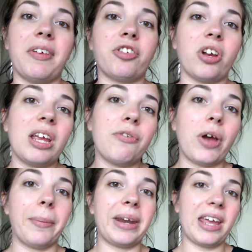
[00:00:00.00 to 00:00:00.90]
That's going to give
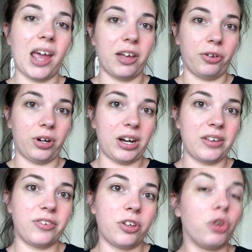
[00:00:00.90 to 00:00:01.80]
you how many
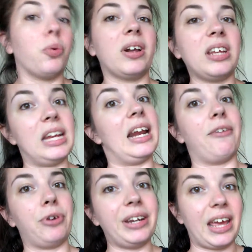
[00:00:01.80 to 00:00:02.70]
calories you'd want to eat
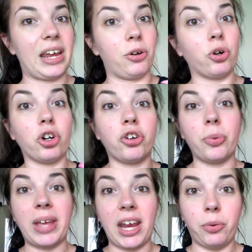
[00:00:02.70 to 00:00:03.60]
every day in order
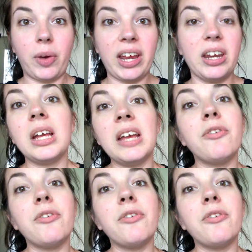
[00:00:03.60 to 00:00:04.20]
to gain weight.